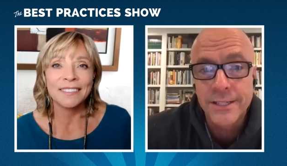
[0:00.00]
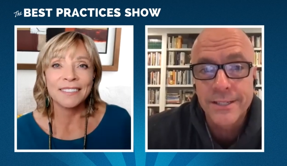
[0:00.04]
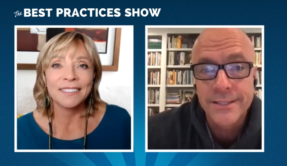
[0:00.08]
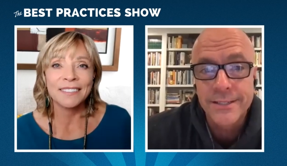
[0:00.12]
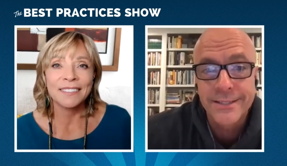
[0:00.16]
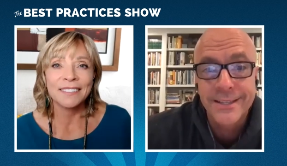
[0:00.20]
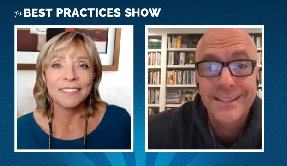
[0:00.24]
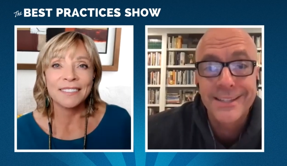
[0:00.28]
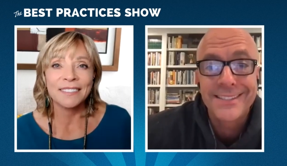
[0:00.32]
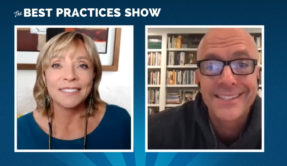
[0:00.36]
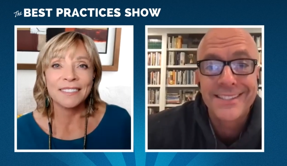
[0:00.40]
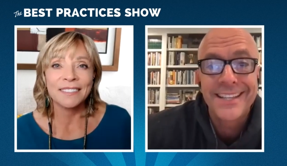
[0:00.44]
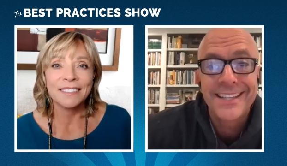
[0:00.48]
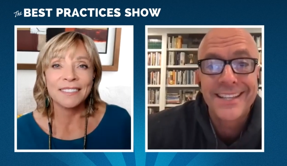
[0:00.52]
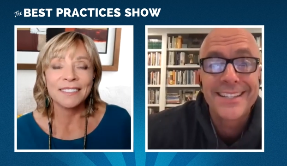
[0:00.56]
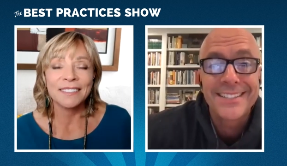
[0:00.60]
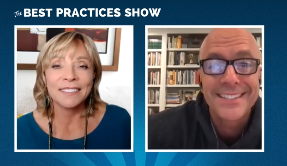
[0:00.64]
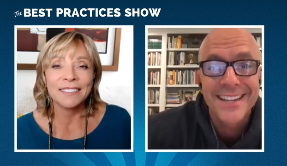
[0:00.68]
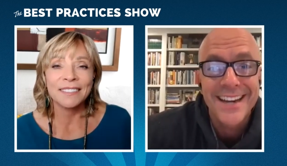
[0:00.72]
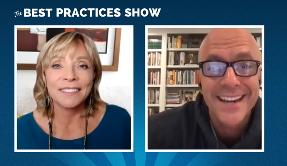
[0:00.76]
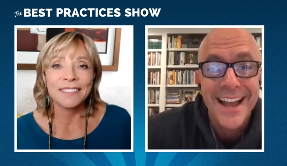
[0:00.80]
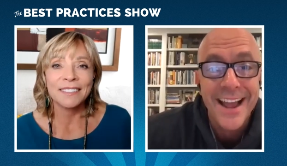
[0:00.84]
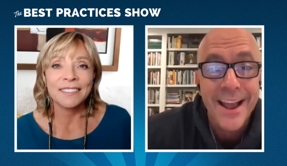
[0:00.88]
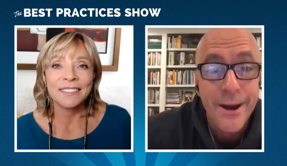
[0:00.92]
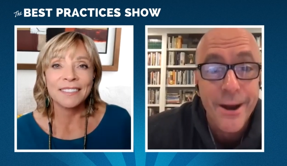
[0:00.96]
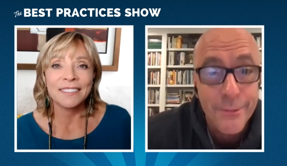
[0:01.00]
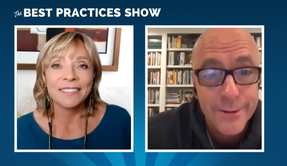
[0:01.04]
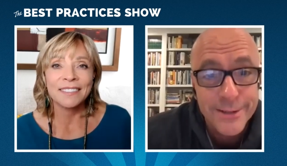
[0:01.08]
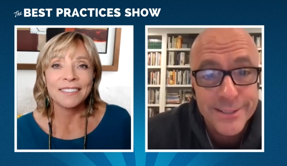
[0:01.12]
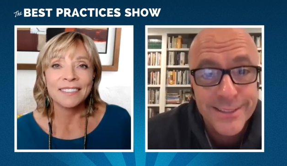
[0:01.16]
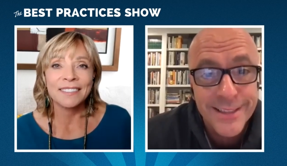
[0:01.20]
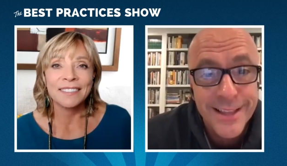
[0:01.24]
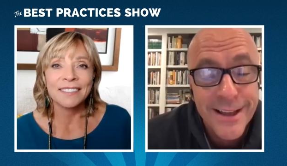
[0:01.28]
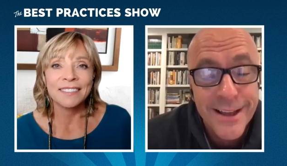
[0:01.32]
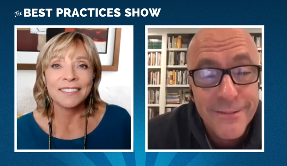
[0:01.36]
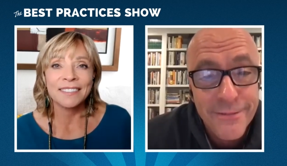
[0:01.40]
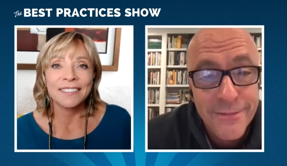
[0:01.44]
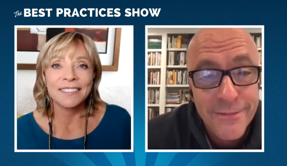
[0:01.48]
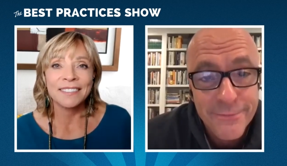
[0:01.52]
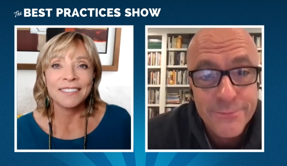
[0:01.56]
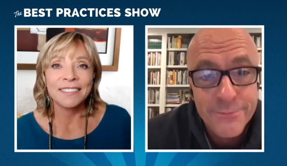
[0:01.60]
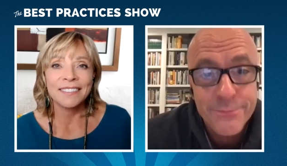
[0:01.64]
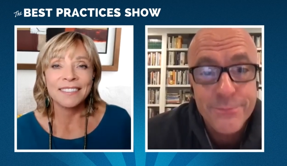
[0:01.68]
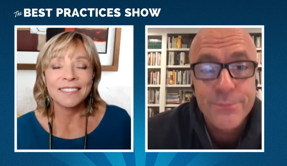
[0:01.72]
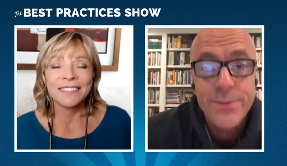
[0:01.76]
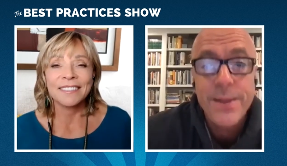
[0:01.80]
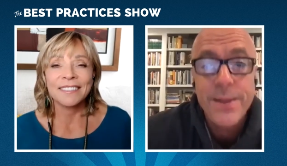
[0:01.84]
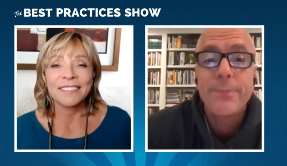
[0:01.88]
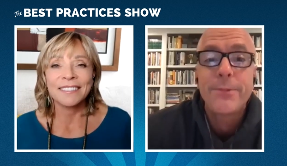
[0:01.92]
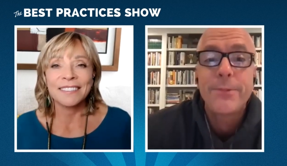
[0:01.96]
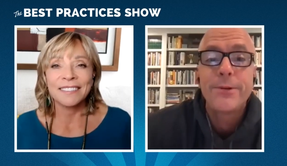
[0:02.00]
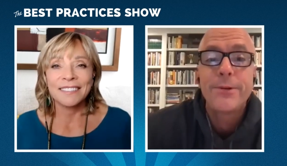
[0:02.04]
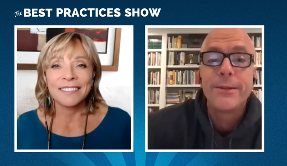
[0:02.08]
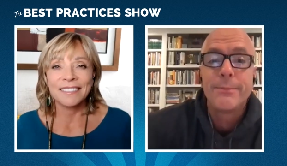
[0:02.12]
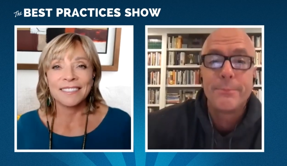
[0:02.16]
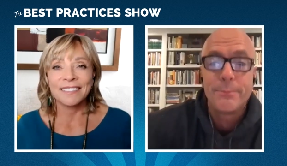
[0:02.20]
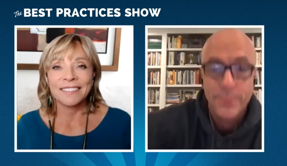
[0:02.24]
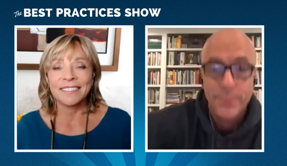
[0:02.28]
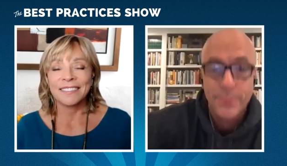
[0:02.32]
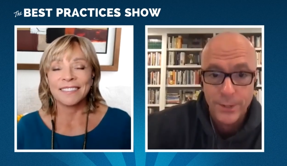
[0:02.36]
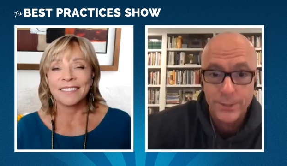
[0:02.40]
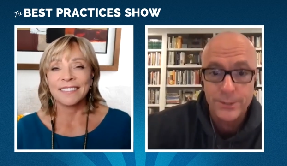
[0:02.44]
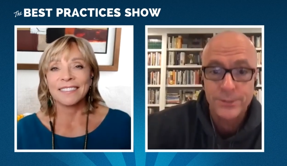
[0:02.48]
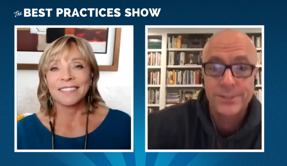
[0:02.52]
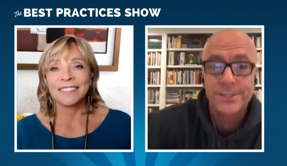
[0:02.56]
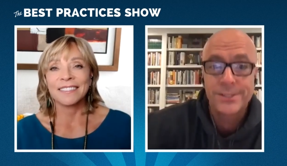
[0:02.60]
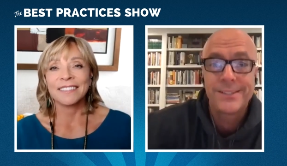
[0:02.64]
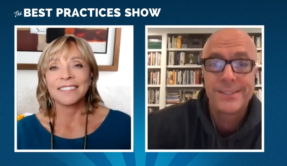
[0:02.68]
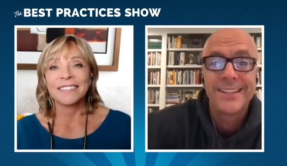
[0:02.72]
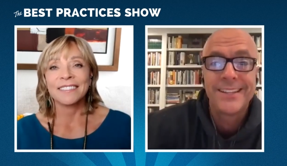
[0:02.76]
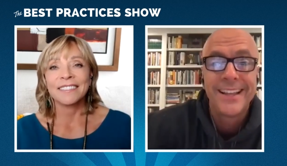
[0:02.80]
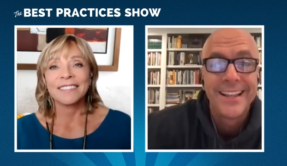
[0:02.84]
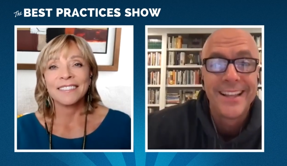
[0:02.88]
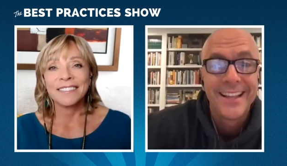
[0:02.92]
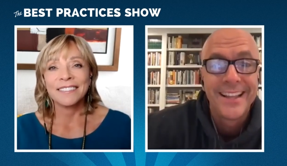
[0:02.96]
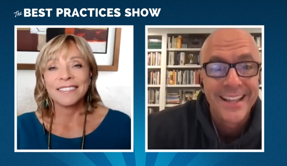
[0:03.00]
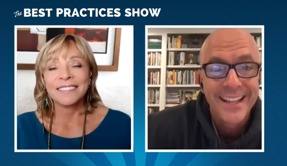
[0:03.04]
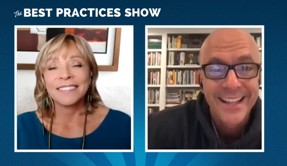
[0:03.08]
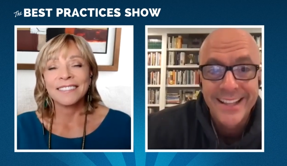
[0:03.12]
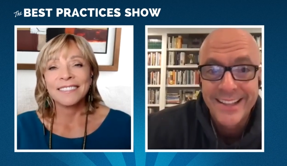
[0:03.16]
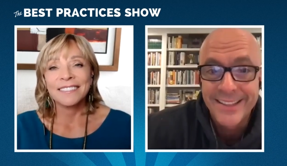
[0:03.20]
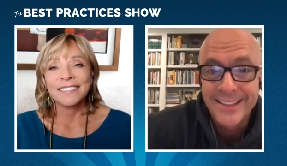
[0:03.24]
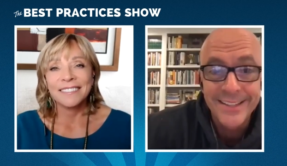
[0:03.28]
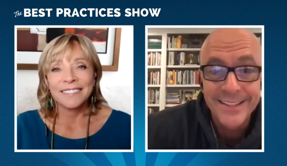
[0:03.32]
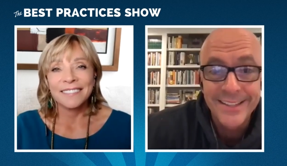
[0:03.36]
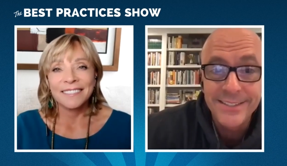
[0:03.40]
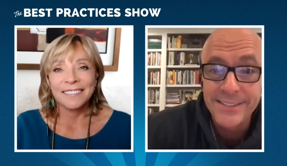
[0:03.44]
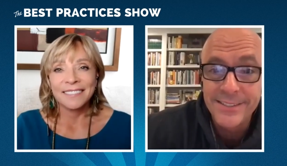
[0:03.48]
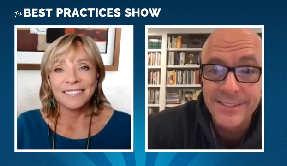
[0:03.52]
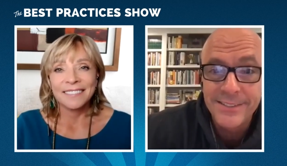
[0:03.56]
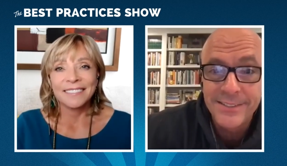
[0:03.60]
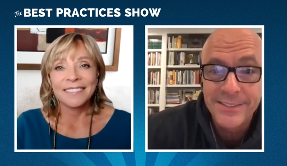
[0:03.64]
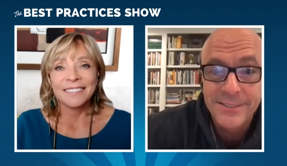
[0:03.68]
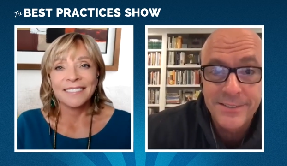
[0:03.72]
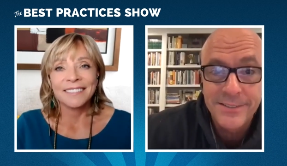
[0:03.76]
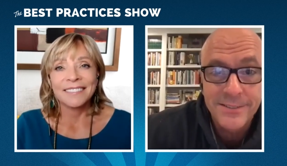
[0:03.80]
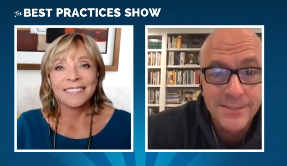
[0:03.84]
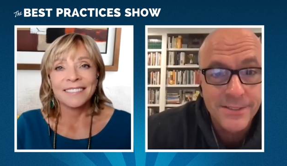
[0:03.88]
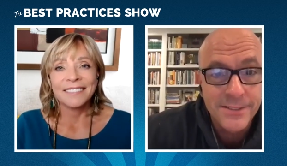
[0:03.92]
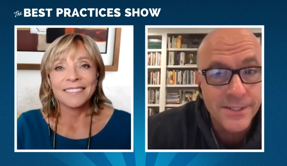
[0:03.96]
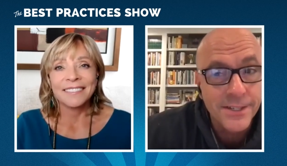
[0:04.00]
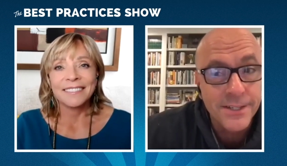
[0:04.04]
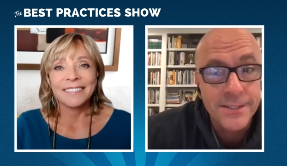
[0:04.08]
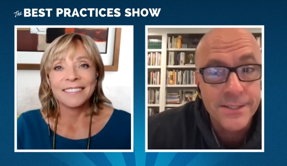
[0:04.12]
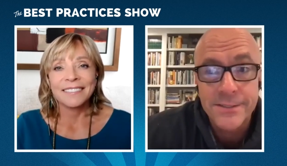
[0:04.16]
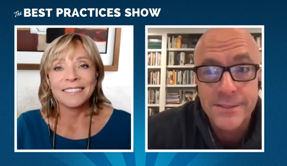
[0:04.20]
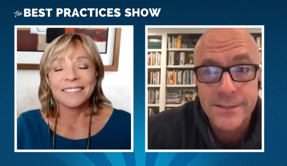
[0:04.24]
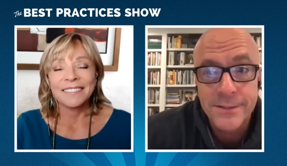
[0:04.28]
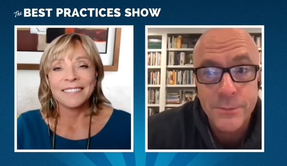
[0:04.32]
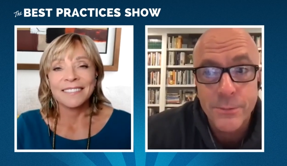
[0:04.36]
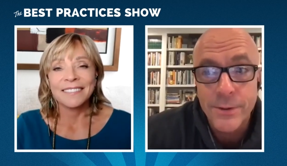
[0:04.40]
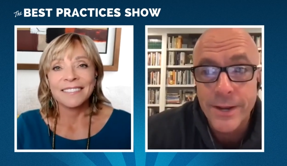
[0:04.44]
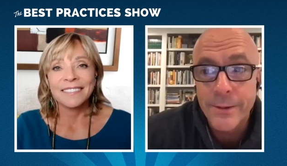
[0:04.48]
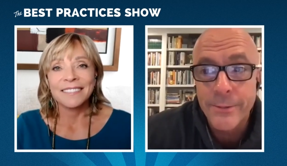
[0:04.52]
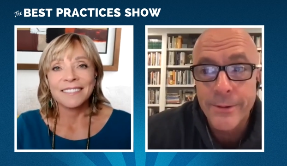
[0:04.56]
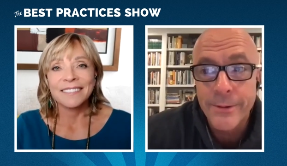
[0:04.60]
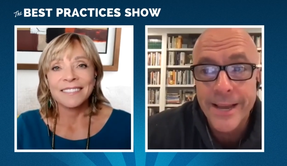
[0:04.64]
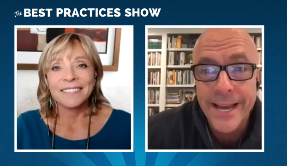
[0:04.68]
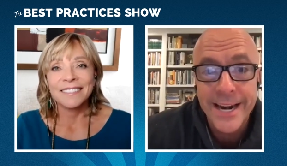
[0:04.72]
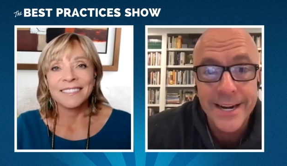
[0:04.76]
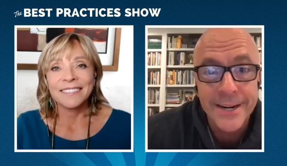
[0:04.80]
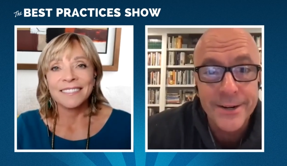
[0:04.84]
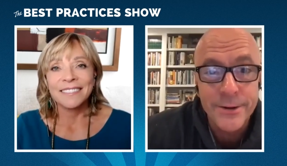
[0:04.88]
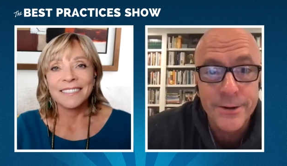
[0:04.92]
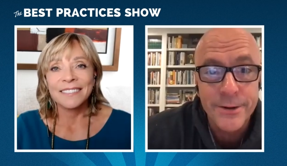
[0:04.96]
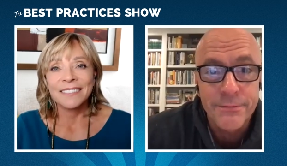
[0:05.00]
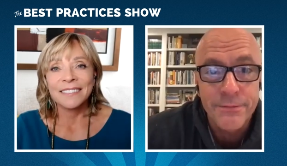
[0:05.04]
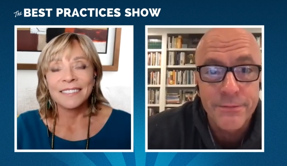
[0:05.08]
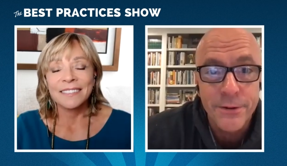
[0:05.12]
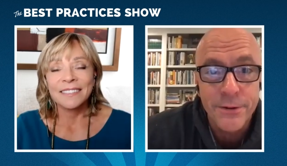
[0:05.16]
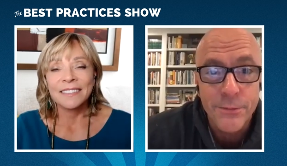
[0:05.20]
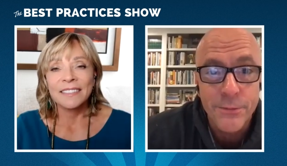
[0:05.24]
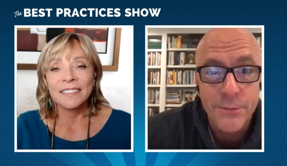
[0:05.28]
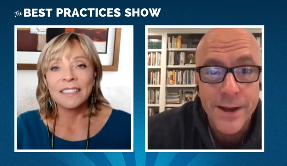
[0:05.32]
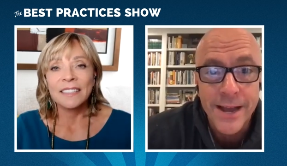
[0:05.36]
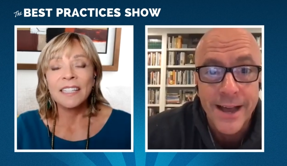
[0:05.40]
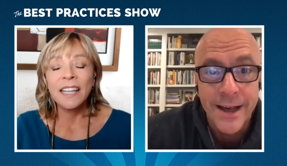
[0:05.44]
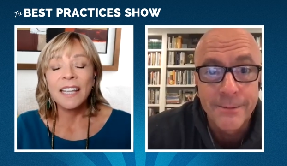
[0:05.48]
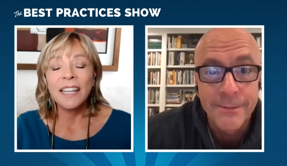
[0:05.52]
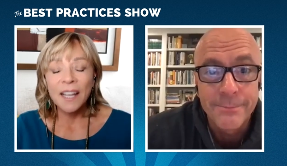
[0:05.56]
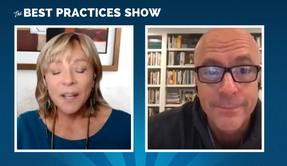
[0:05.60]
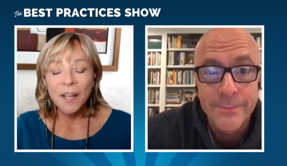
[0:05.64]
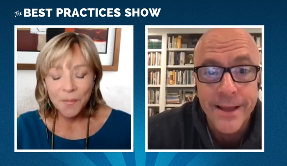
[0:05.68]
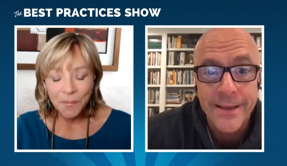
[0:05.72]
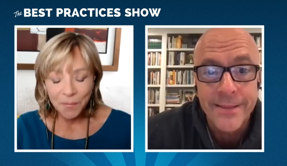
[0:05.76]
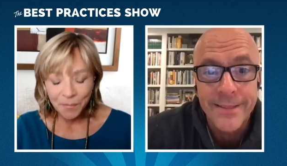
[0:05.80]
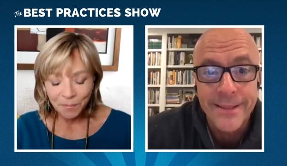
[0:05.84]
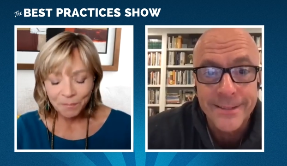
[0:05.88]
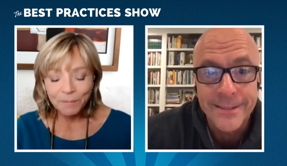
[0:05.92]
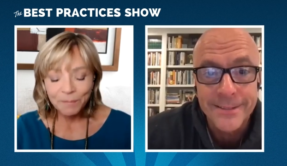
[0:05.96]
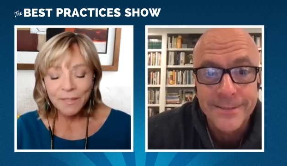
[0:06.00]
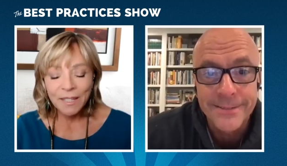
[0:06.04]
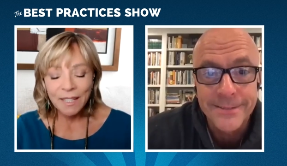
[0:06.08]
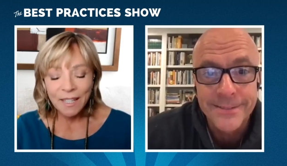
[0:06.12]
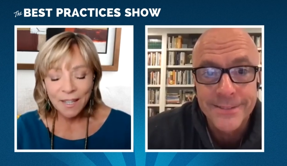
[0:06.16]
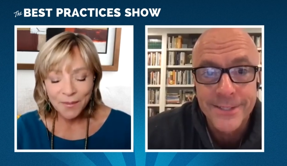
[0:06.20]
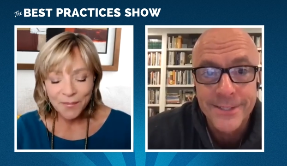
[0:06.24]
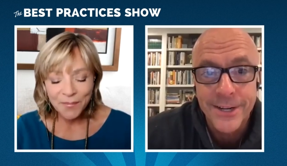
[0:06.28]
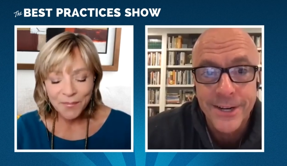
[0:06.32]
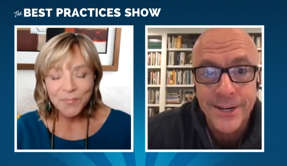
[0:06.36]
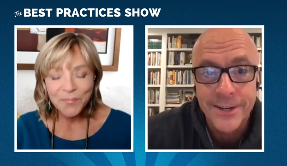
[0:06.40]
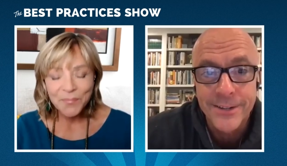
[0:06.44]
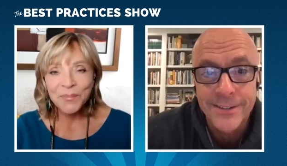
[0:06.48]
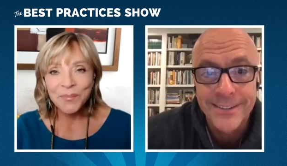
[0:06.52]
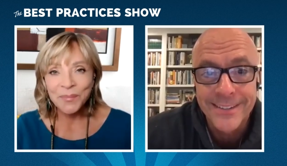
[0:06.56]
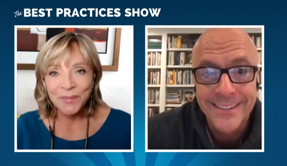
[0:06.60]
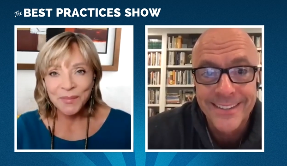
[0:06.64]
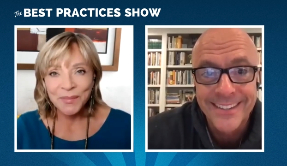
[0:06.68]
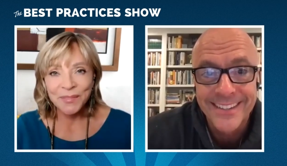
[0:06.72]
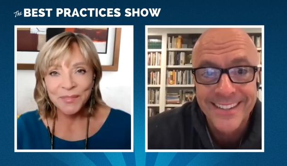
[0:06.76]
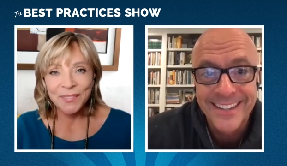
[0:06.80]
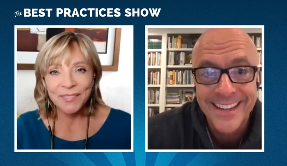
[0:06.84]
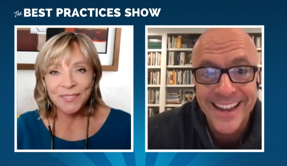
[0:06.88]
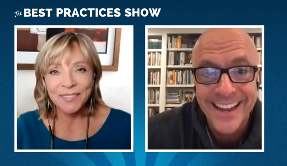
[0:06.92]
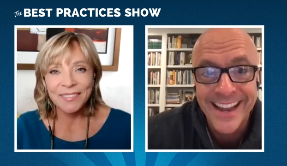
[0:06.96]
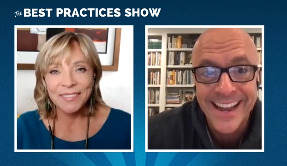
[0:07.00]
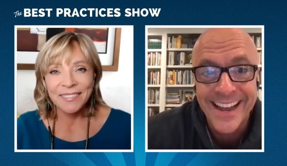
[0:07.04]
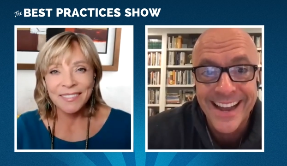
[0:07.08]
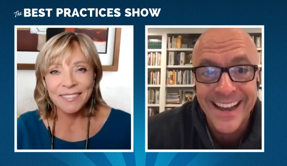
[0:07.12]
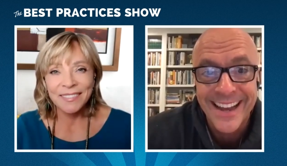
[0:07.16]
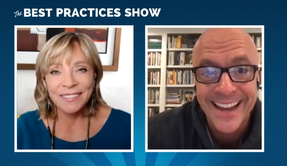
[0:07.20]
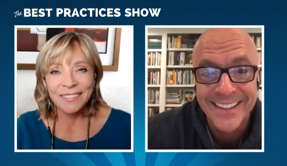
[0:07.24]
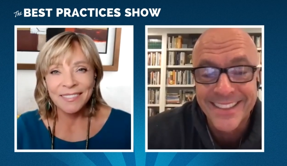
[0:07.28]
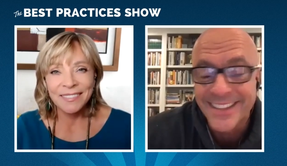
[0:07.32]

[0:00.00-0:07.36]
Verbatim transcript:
Speaker 1: as this is and i always love people in person this is just the way we got to do it for a while. Yeah. Yeah. So, yeah.